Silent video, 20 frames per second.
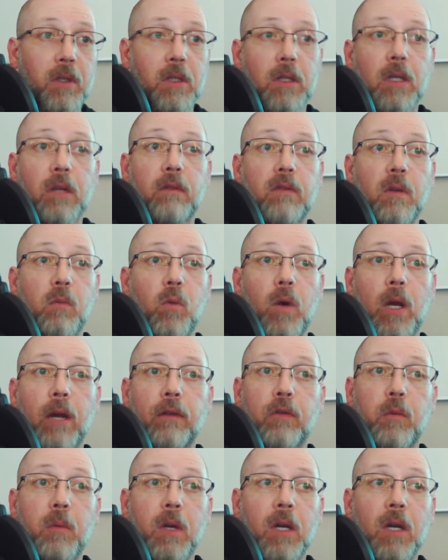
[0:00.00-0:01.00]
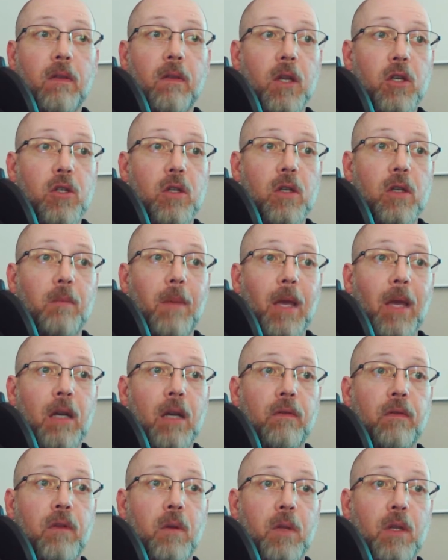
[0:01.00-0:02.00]
and to give them whatever money they should
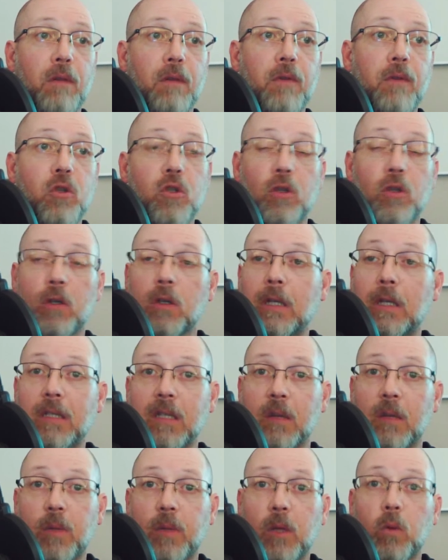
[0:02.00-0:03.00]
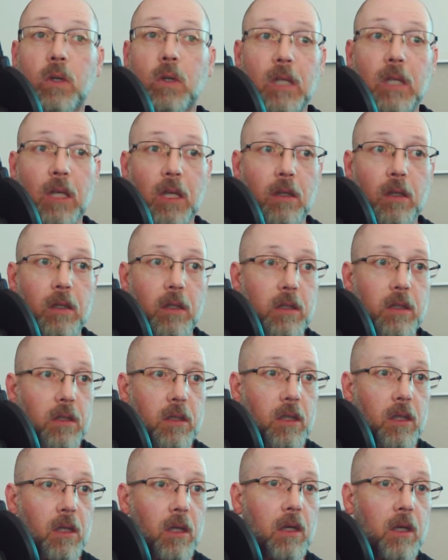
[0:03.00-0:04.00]
demand of him in the future, is simply
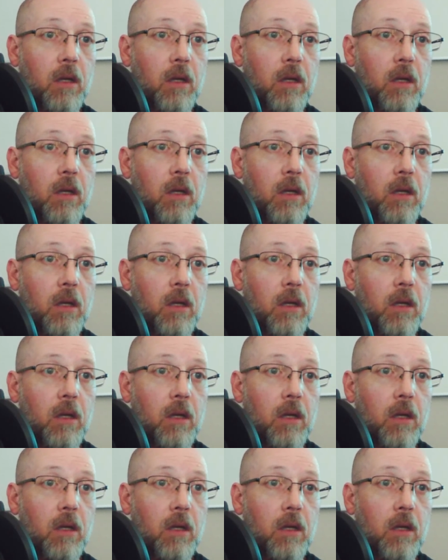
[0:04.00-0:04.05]
ridiculous.